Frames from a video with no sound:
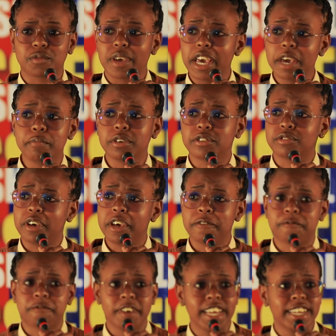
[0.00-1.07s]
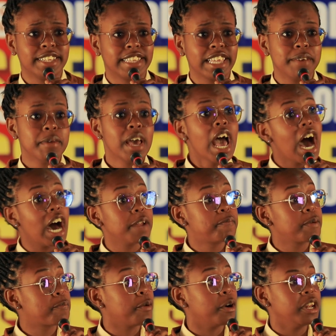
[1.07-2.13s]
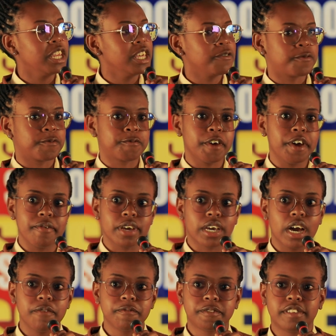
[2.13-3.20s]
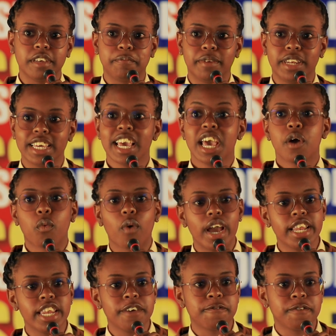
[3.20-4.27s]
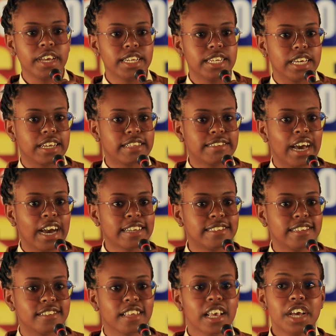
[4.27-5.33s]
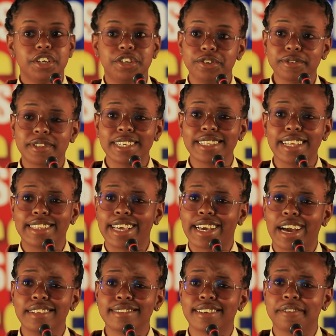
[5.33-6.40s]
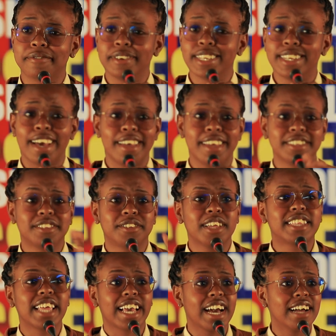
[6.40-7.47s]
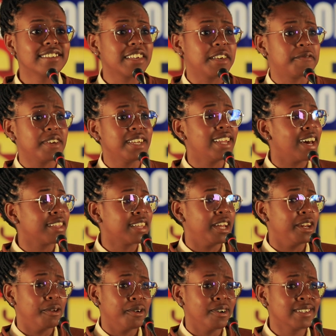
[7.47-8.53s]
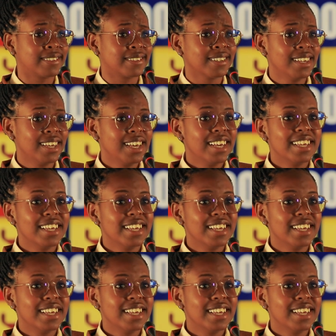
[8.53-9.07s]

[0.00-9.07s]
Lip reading: we are able to evade them. And people live very comfortably while evading taxes. Do you think that they can't evade other laws?